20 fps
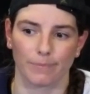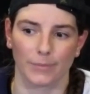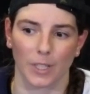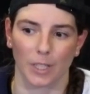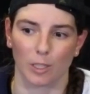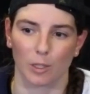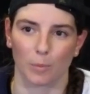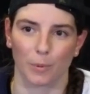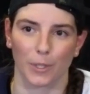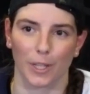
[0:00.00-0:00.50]

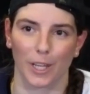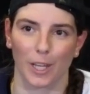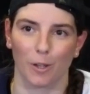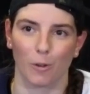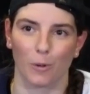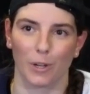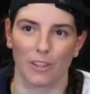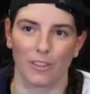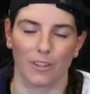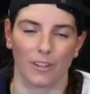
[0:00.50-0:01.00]
got to play
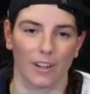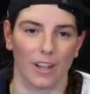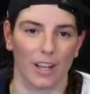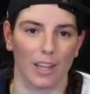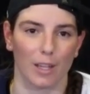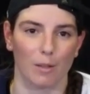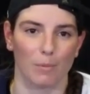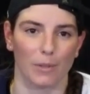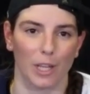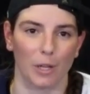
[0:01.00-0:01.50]
with her. I
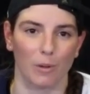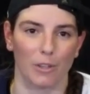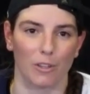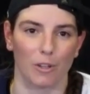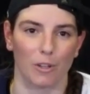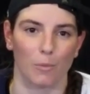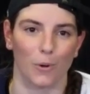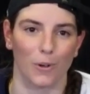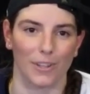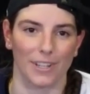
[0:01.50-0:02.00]
like playing with
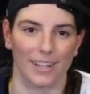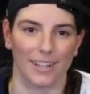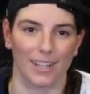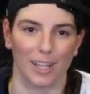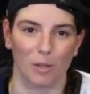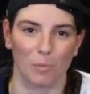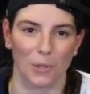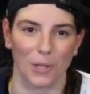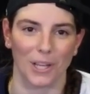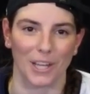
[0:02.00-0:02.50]
her more than I
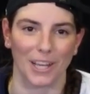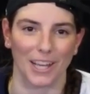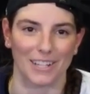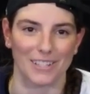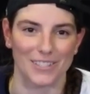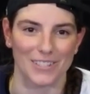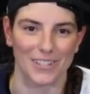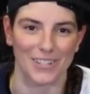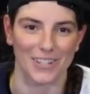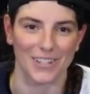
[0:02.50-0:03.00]
like playing
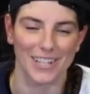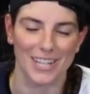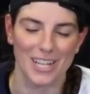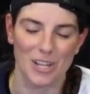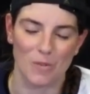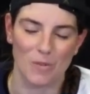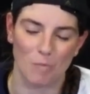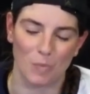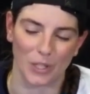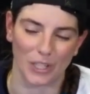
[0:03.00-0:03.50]
against her.
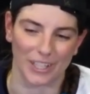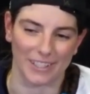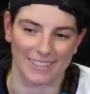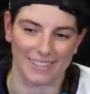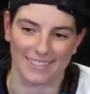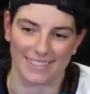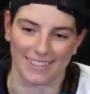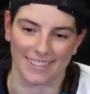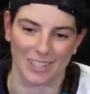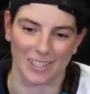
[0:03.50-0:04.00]
But
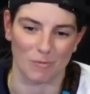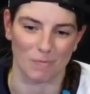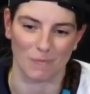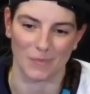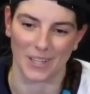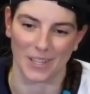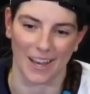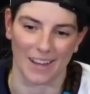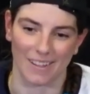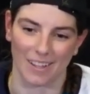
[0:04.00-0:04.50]

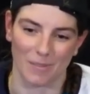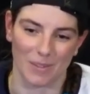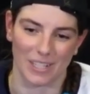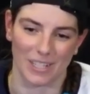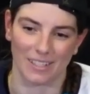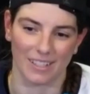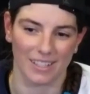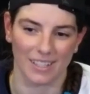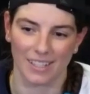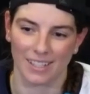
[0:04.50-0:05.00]
I
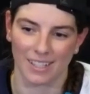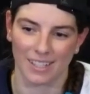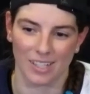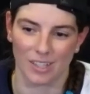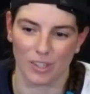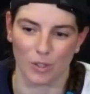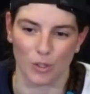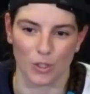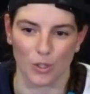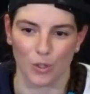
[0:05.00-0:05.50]
mean,
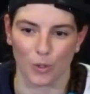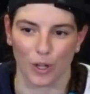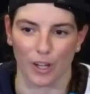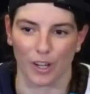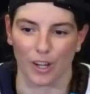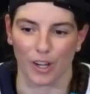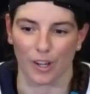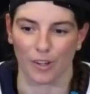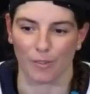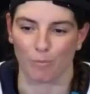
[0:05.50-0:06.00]
those two
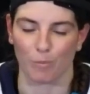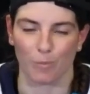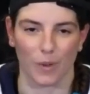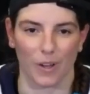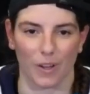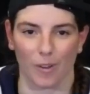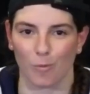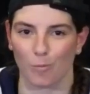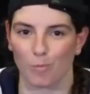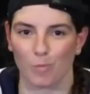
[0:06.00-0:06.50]
are
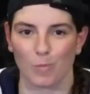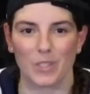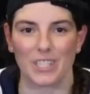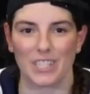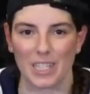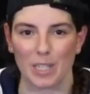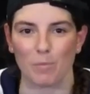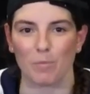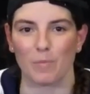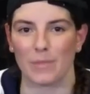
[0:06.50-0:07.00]

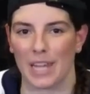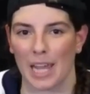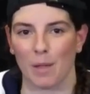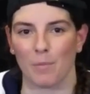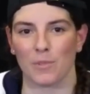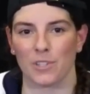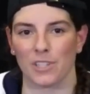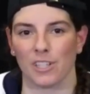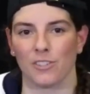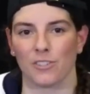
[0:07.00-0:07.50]
deep
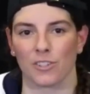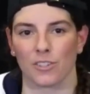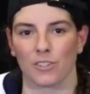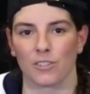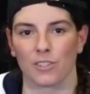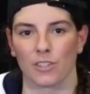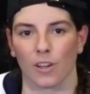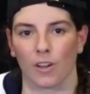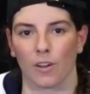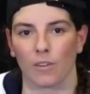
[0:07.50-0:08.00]
game
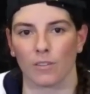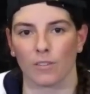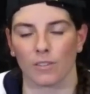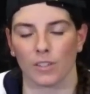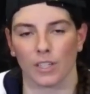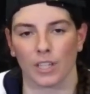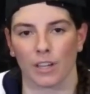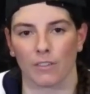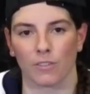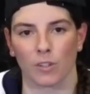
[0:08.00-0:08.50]
changers. So
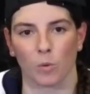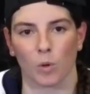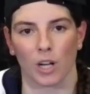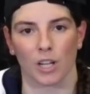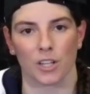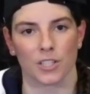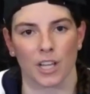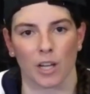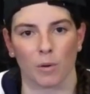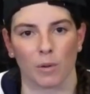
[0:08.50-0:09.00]
you have to
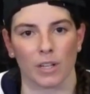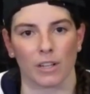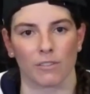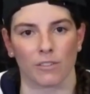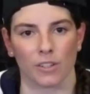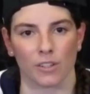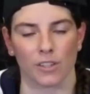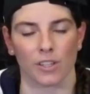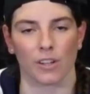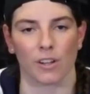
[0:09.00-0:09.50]
watch out
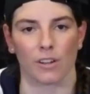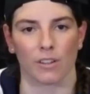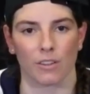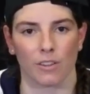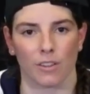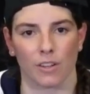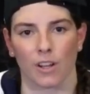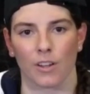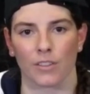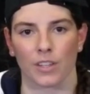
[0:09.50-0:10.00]
whenever
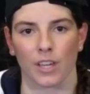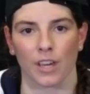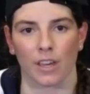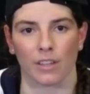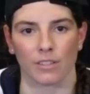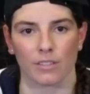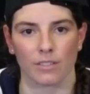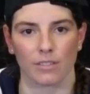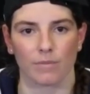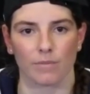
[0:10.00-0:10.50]
they're on the
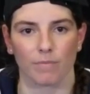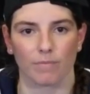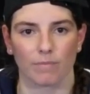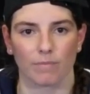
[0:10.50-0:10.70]
ice.